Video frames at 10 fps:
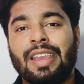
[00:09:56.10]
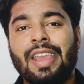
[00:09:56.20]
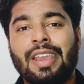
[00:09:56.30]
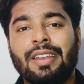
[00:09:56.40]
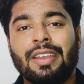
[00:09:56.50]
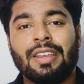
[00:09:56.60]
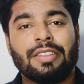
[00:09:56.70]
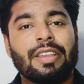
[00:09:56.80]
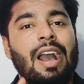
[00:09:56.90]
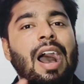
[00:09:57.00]
Here
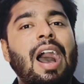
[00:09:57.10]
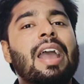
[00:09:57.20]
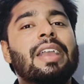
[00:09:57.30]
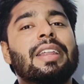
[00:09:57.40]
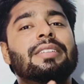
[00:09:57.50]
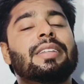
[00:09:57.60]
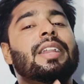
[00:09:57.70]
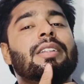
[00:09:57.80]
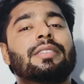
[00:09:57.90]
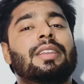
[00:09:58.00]
the high
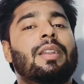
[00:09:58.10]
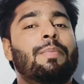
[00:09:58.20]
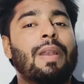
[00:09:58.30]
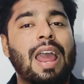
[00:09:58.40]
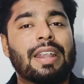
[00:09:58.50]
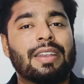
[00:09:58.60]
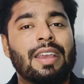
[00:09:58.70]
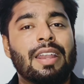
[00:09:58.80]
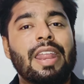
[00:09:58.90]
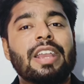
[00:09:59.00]
residential flat
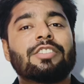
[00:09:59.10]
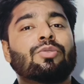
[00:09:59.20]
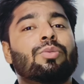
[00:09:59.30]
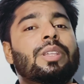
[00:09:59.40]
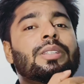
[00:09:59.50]
next to the